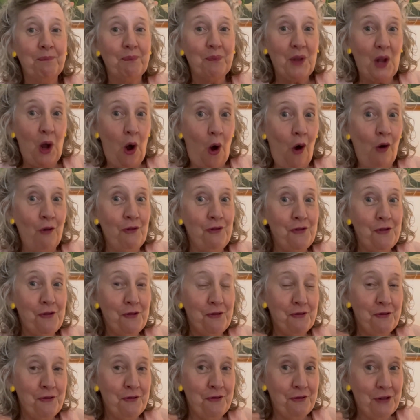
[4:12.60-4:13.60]
of
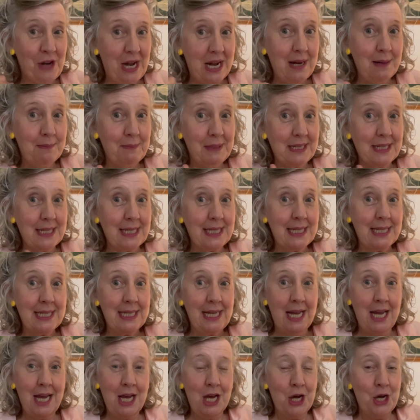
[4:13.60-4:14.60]
farmers
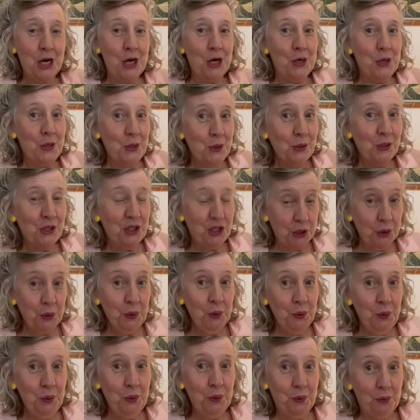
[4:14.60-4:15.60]
who
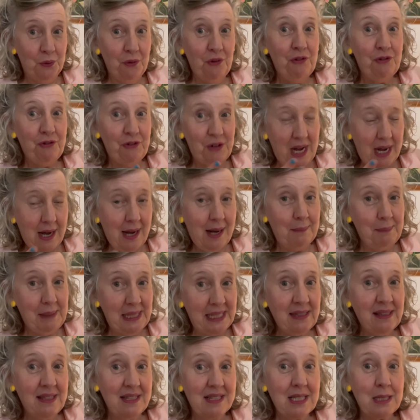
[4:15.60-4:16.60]
do farm
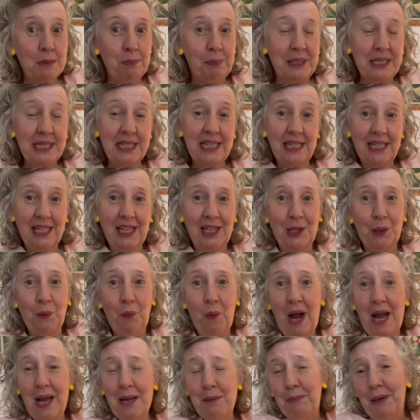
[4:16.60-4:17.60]
in this particular
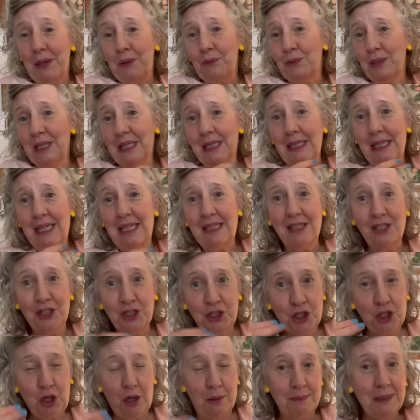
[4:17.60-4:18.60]
way, but really the
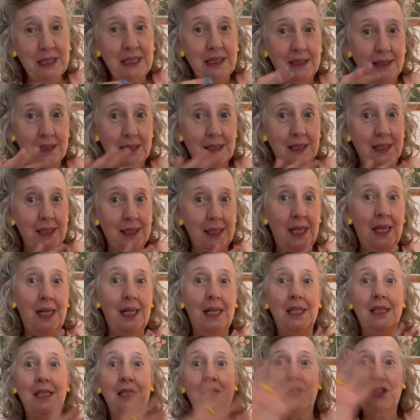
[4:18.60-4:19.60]
dominance
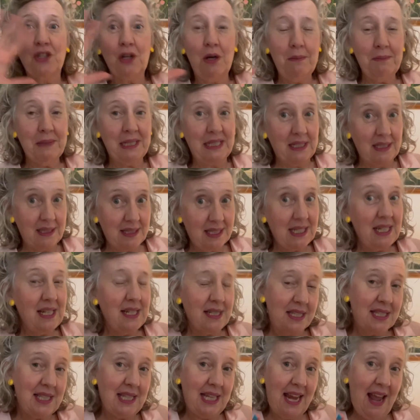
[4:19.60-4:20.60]

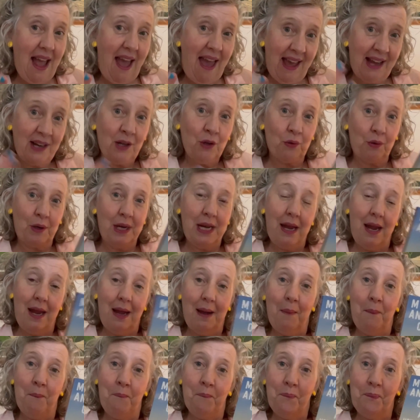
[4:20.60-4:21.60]
is the
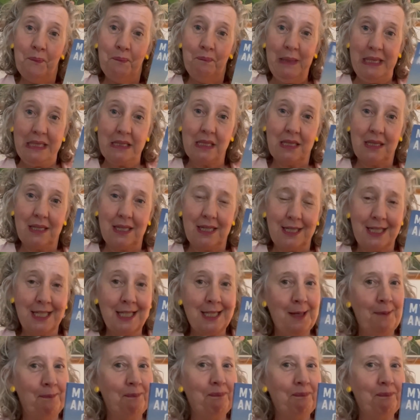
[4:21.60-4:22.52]
agri-business.